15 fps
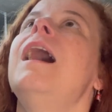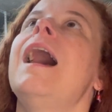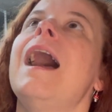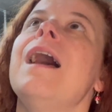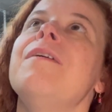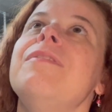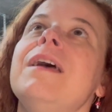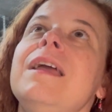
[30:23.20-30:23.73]

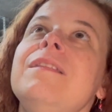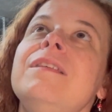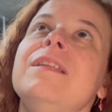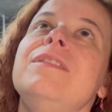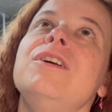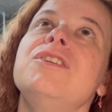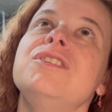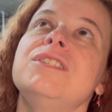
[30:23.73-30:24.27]
I think
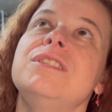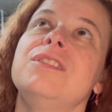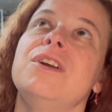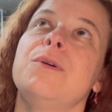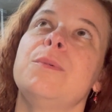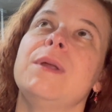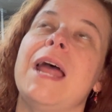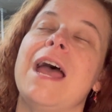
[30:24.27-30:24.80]
that there's
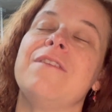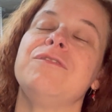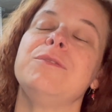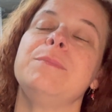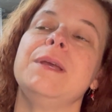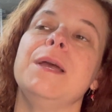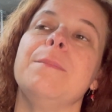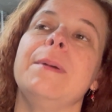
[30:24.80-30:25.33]
there would have to
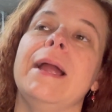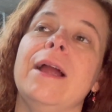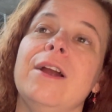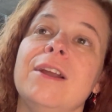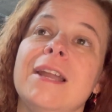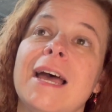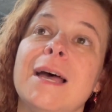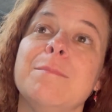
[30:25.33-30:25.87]
be a
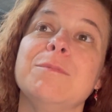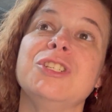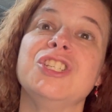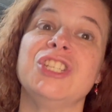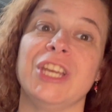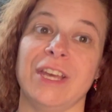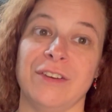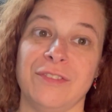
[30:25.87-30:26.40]
paradigm
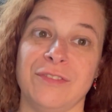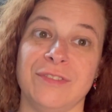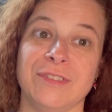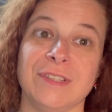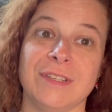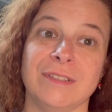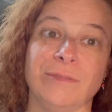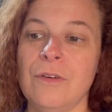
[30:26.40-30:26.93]

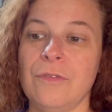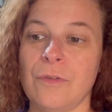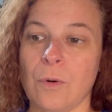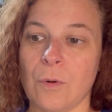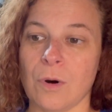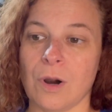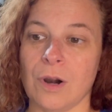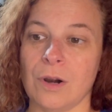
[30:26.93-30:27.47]
shift
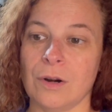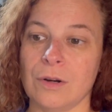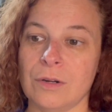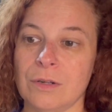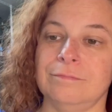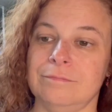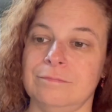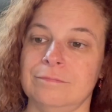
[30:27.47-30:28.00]
for
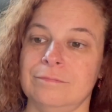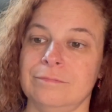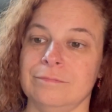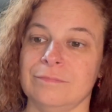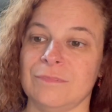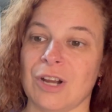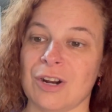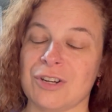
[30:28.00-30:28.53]

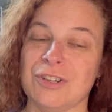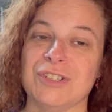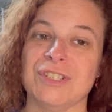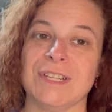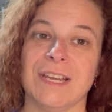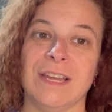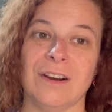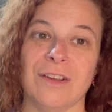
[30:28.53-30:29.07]
doctors
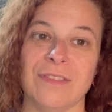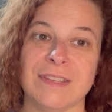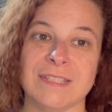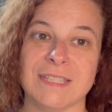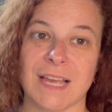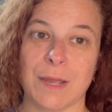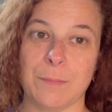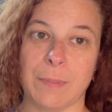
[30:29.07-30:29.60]
to get on the
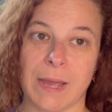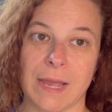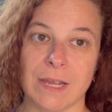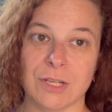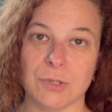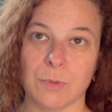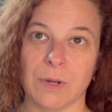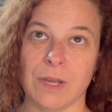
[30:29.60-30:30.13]
same
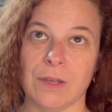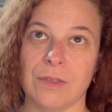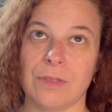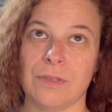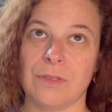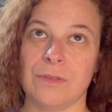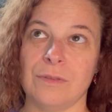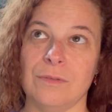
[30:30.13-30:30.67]
page with
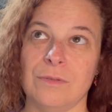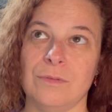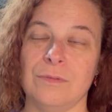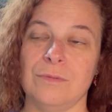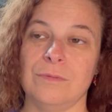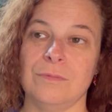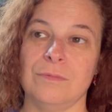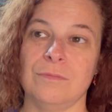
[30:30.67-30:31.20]

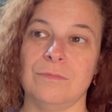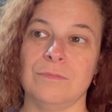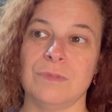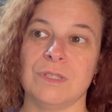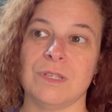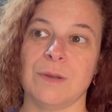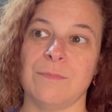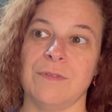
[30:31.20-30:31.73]

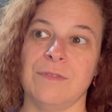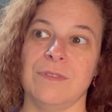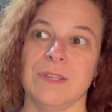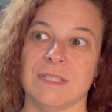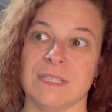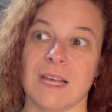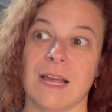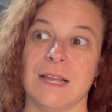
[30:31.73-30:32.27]
some of the
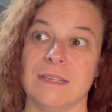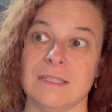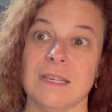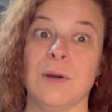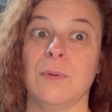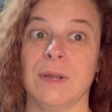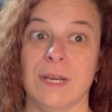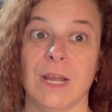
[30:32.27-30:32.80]
science
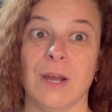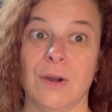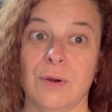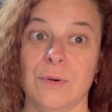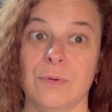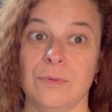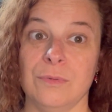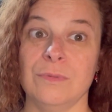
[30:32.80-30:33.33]
that we
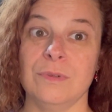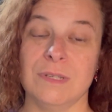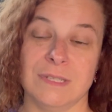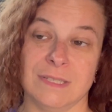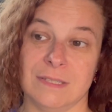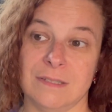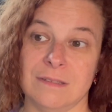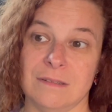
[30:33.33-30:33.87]
know
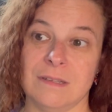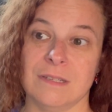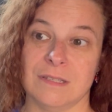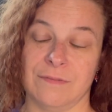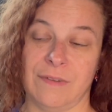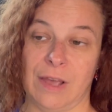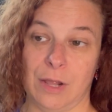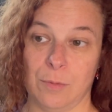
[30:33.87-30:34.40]
is is
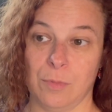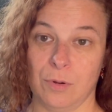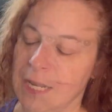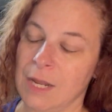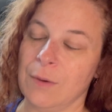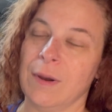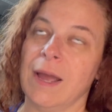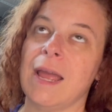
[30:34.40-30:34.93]
available.
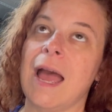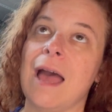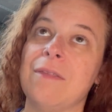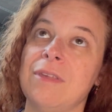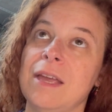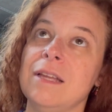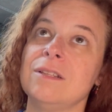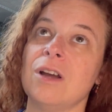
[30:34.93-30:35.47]
Anyway, I
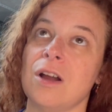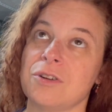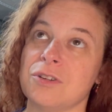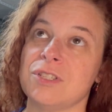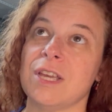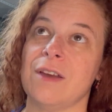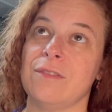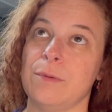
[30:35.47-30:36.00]
think
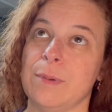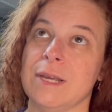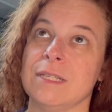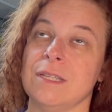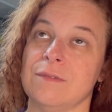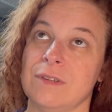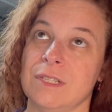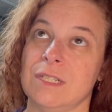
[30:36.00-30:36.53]
doctors have the
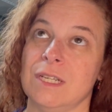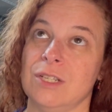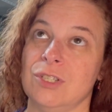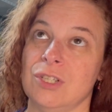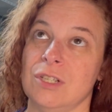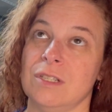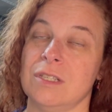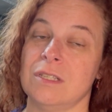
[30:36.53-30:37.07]
best of
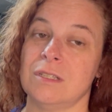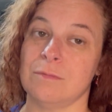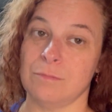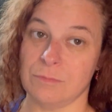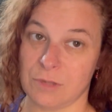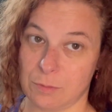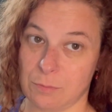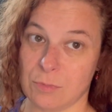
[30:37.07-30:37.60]
intentions,
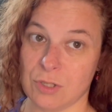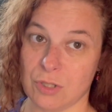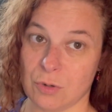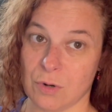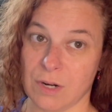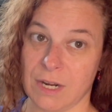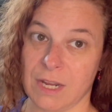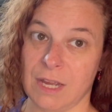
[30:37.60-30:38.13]
the
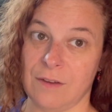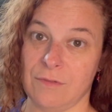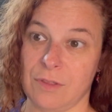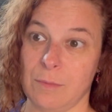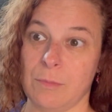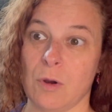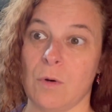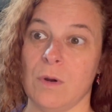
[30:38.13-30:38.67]
majority of
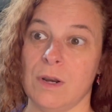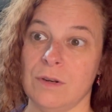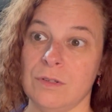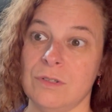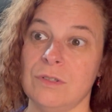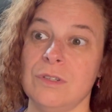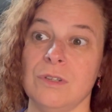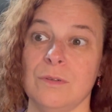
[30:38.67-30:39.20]
them going
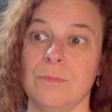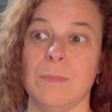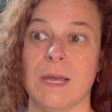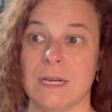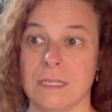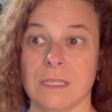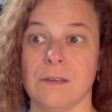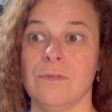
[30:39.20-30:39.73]
to
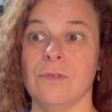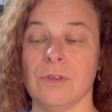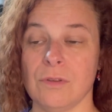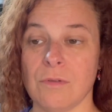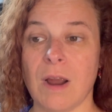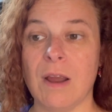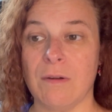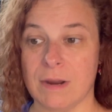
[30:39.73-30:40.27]
medicine for the
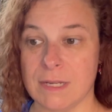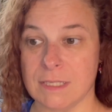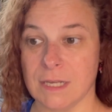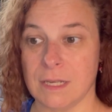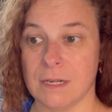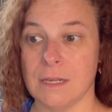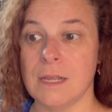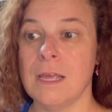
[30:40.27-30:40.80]
right
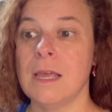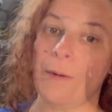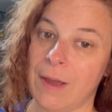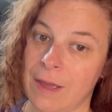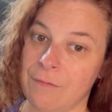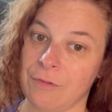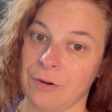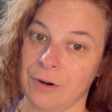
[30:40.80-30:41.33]
reason.
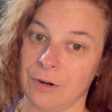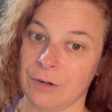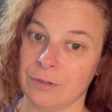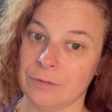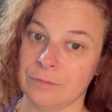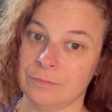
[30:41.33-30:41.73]
However,